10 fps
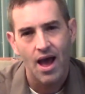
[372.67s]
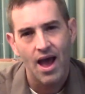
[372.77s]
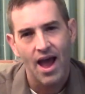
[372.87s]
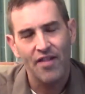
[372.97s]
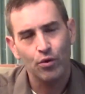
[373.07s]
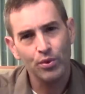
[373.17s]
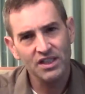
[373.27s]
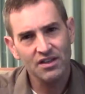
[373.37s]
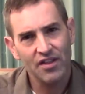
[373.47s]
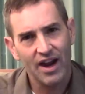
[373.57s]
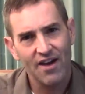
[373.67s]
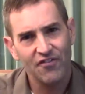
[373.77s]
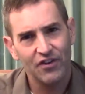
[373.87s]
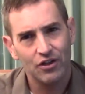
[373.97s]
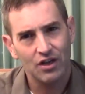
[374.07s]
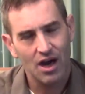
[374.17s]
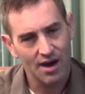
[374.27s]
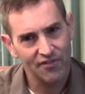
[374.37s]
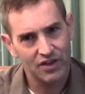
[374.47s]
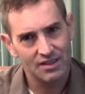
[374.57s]
And the reason that I feel
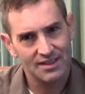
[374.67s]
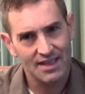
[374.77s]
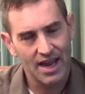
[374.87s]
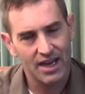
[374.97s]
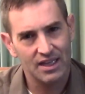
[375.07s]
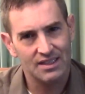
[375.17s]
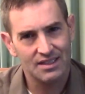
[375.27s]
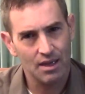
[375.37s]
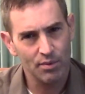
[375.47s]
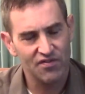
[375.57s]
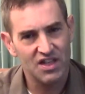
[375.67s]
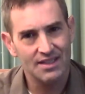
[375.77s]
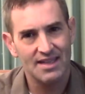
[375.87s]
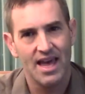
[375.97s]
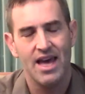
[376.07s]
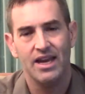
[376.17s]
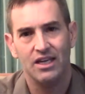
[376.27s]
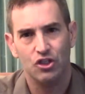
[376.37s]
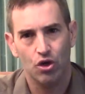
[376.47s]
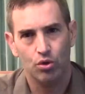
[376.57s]
confident saying in some of these
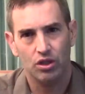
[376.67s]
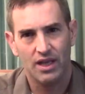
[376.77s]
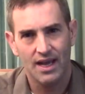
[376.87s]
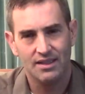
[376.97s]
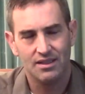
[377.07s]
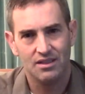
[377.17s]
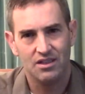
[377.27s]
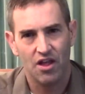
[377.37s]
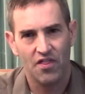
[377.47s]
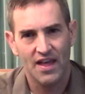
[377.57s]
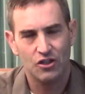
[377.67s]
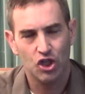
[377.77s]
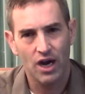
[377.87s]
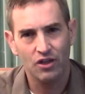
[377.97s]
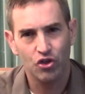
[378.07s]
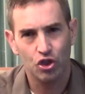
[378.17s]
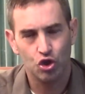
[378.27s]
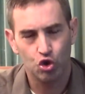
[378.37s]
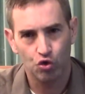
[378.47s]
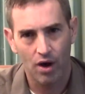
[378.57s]
anecdotal cases that childhood
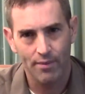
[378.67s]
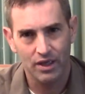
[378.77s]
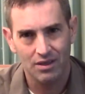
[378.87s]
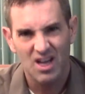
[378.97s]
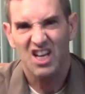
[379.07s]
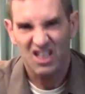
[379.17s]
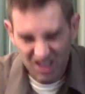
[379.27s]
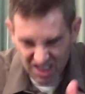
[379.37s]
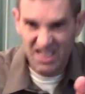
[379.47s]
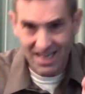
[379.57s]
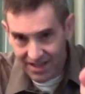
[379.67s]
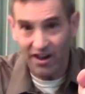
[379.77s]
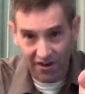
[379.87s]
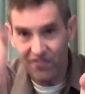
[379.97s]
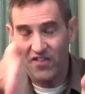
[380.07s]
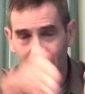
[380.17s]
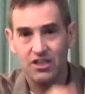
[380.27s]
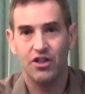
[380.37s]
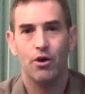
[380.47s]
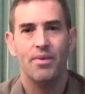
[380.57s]
trauma did affect
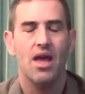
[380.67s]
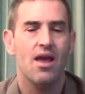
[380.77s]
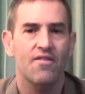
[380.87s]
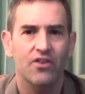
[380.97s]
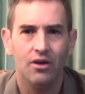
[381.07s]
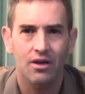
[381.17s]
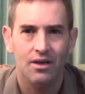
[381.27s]
their behavior